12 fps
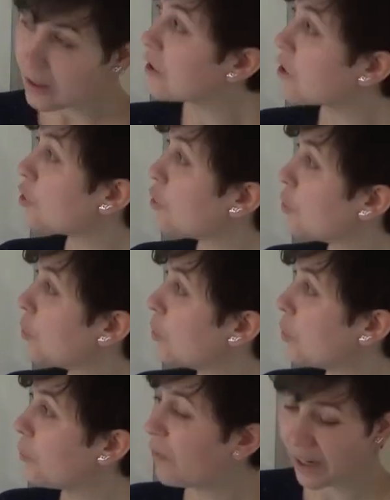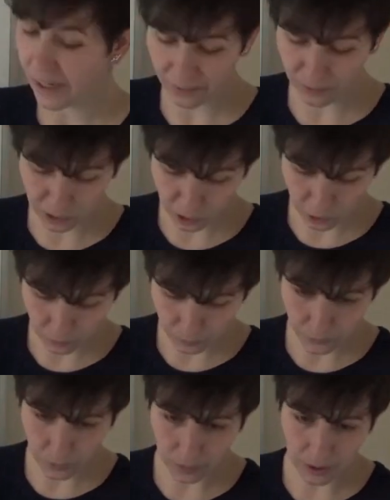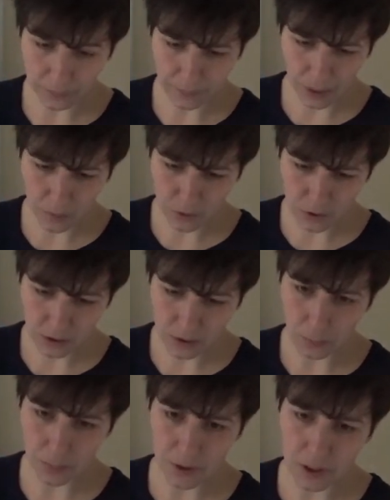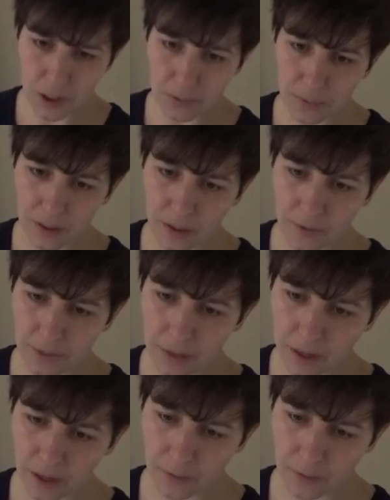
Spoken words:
two variables, okay? I was just observing if the